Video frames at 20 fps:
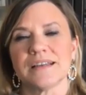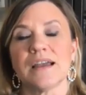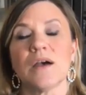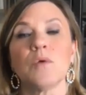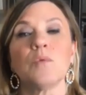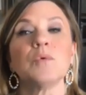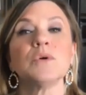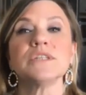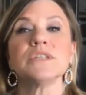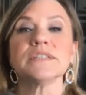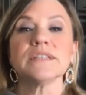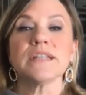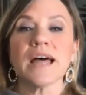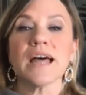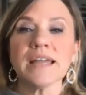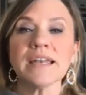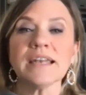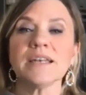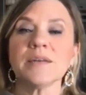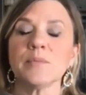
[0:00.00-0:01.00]
We're
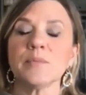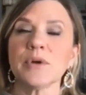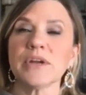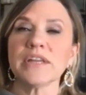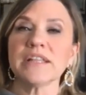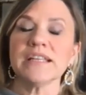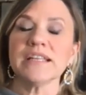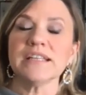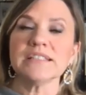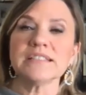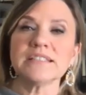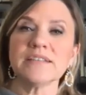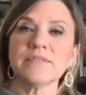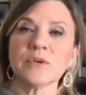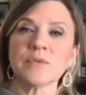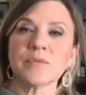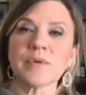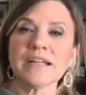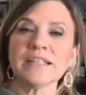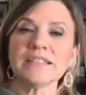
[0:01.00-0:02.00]
delighted to bring these civil
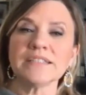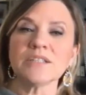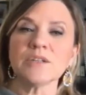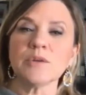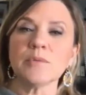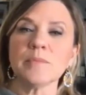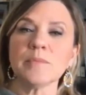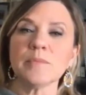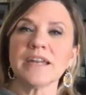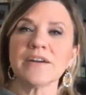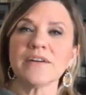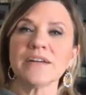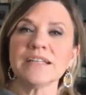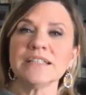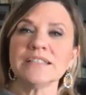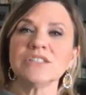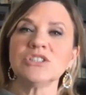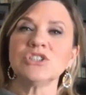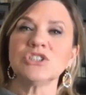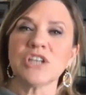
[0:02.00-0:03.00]
rights
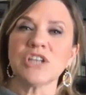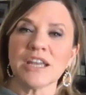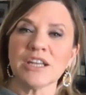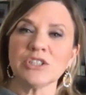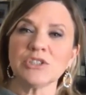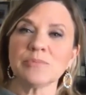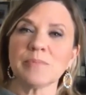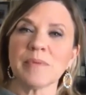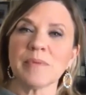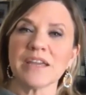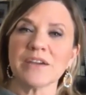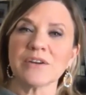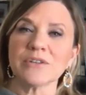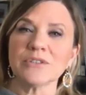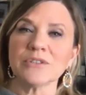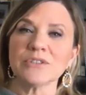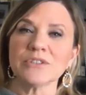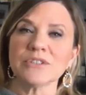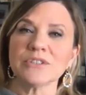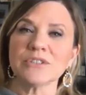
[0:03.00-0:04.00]
luminaries,
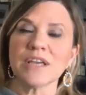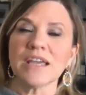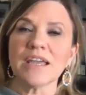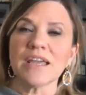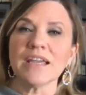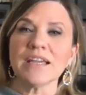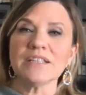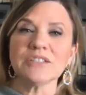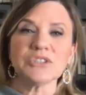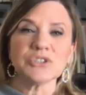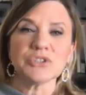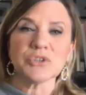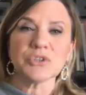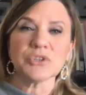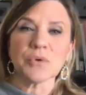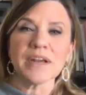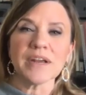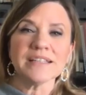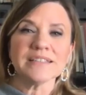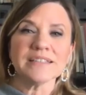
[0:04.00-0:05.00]
changemakers,
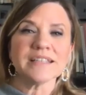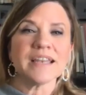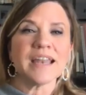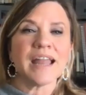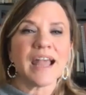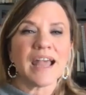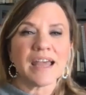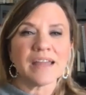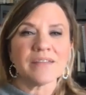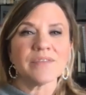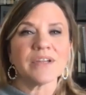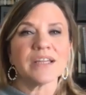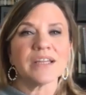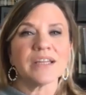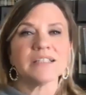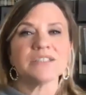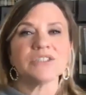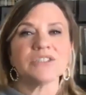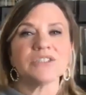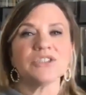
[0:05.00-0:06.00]
historians, and
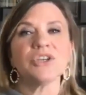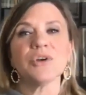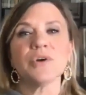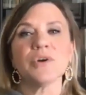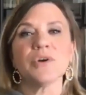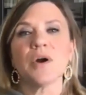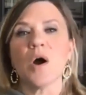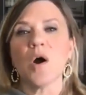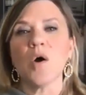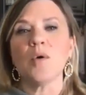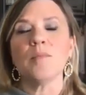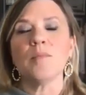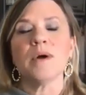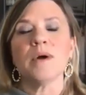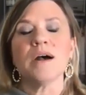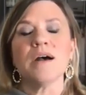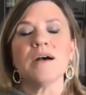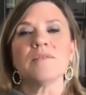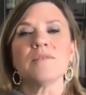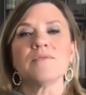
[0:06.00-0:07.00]
advocates to your home
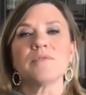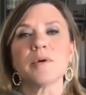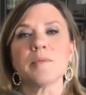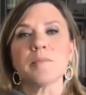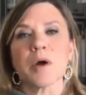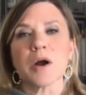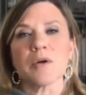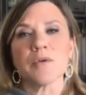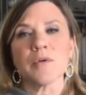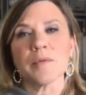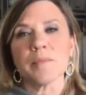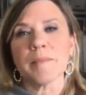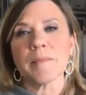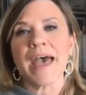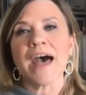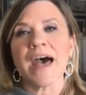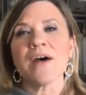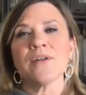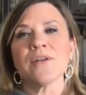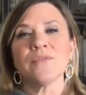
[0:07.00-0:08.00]
from our
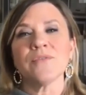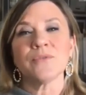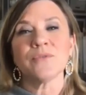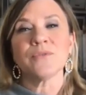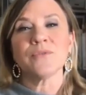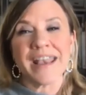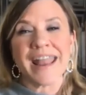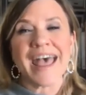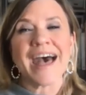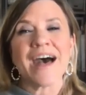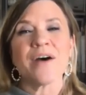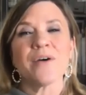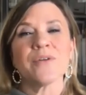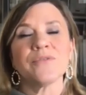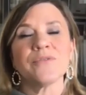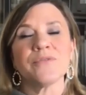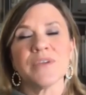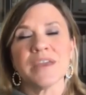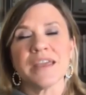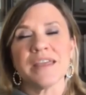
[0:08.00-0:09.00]
renowned
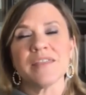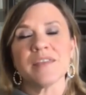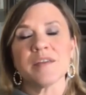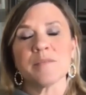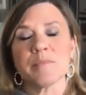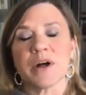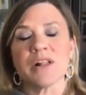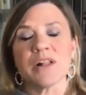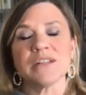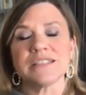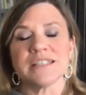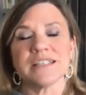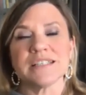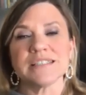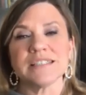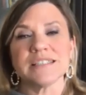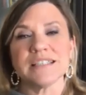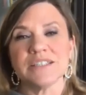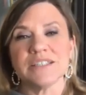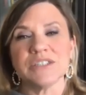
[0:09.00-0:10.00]
Faith and
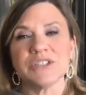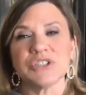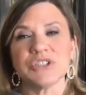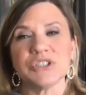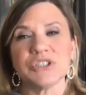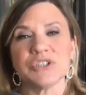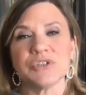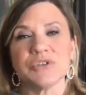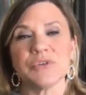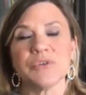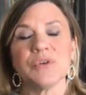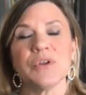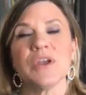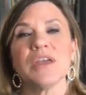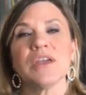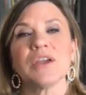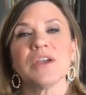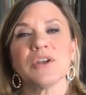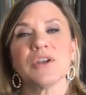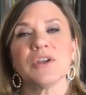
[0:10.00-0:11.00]
Politics Institute
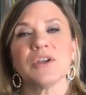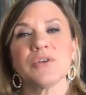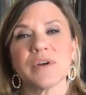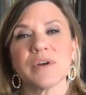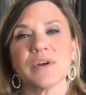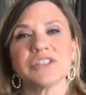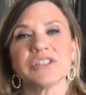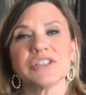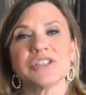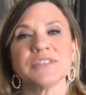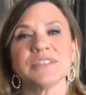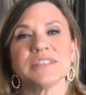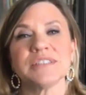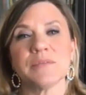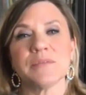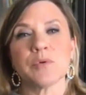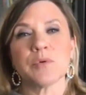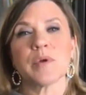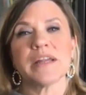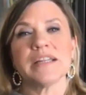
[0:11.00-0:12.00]
Congressional
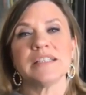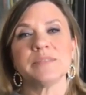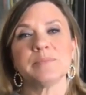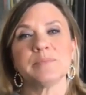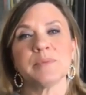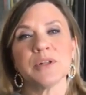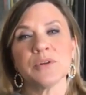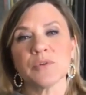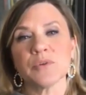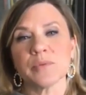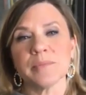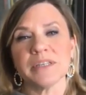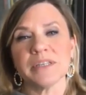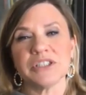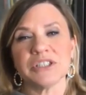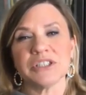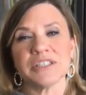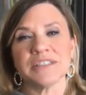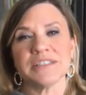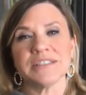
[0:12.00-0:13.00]
Civil Rights
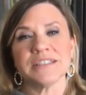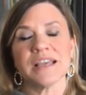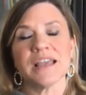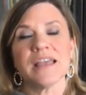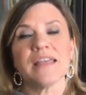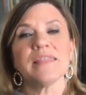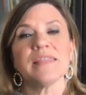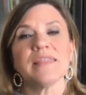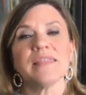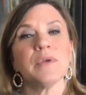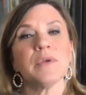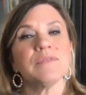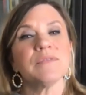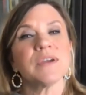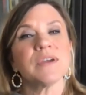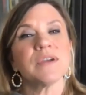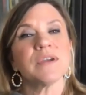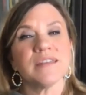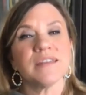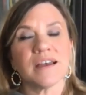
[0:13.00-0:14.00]
Pilgrimages that we've
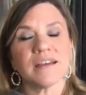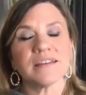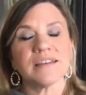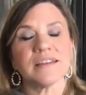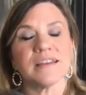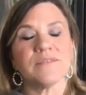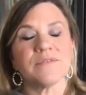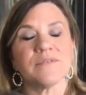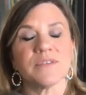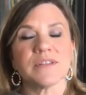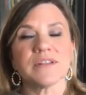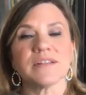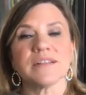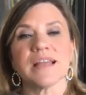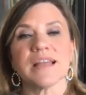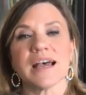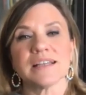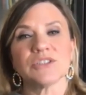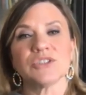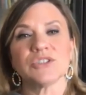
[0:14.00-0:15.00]
conducted for the
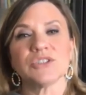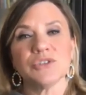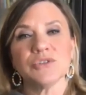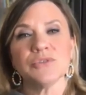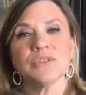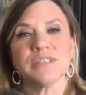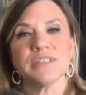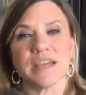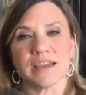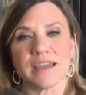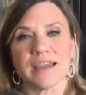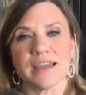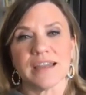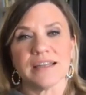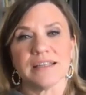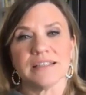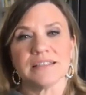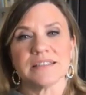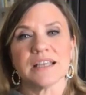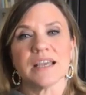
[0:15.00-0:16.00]
last two
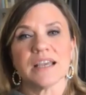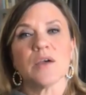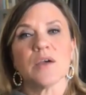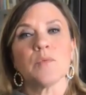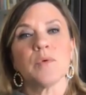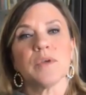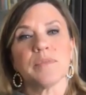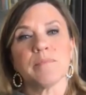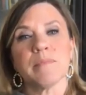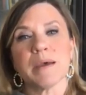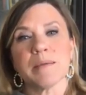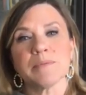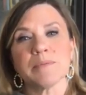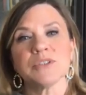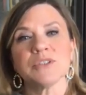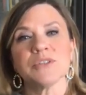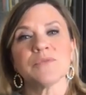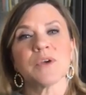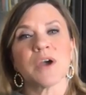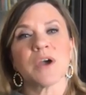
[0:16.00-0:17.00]
decades with
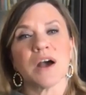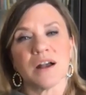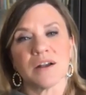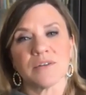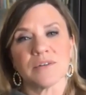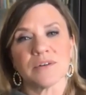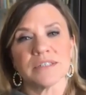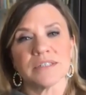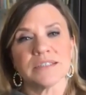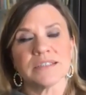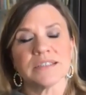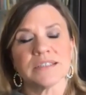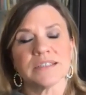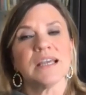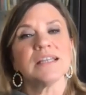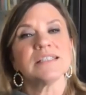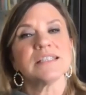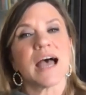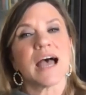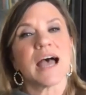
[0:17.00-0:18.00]
members of Congress
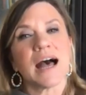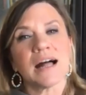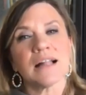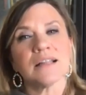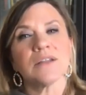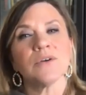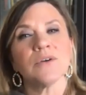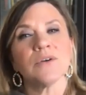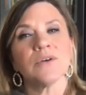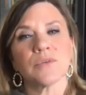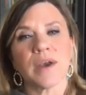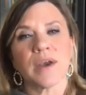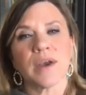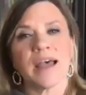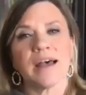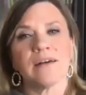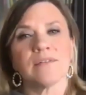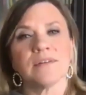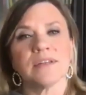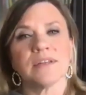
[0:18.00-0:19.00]
to hallowed
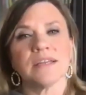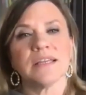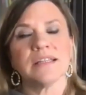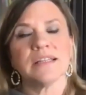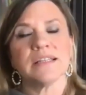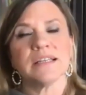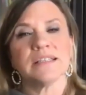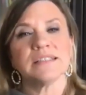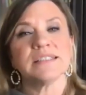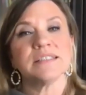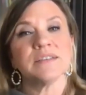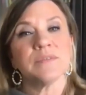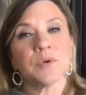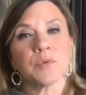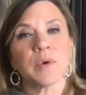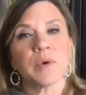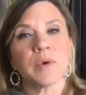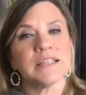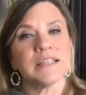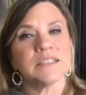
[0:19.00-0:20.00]
ground in the civil
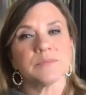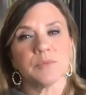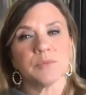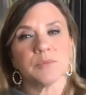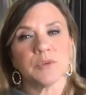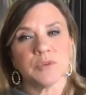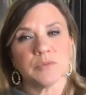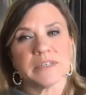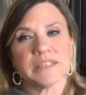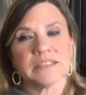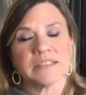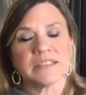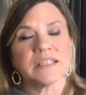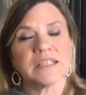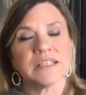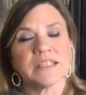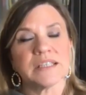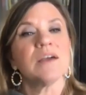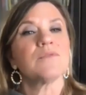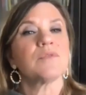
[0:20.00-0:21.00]
rights movements
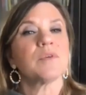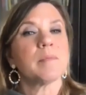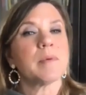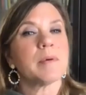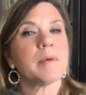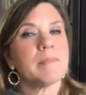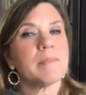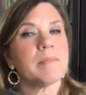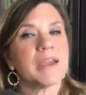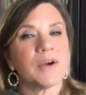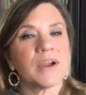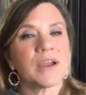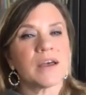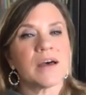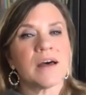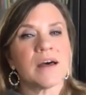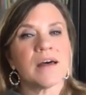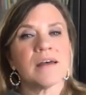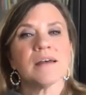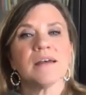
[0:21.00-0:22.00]
from
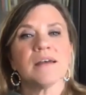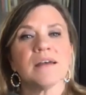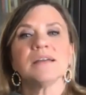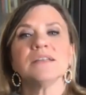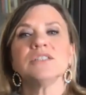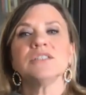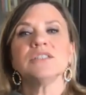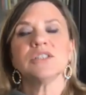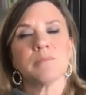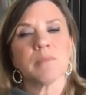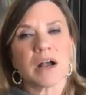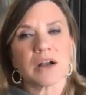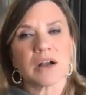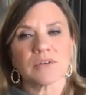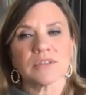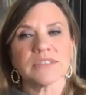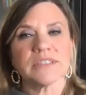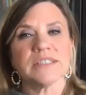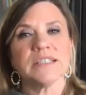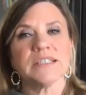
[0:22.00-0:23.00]
America to
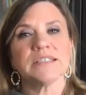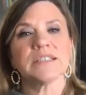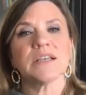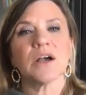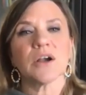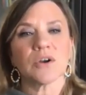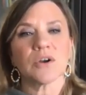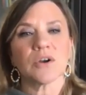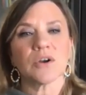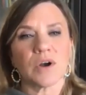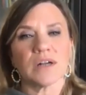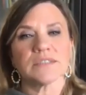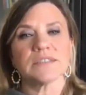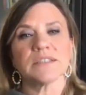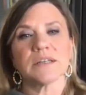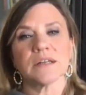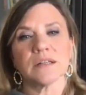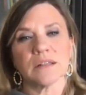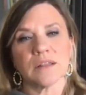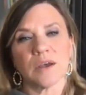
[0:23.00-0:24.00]
democracies across
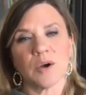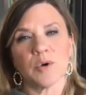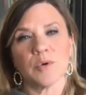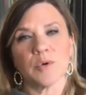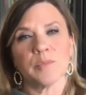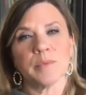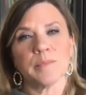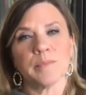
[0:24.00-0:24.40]
the globe.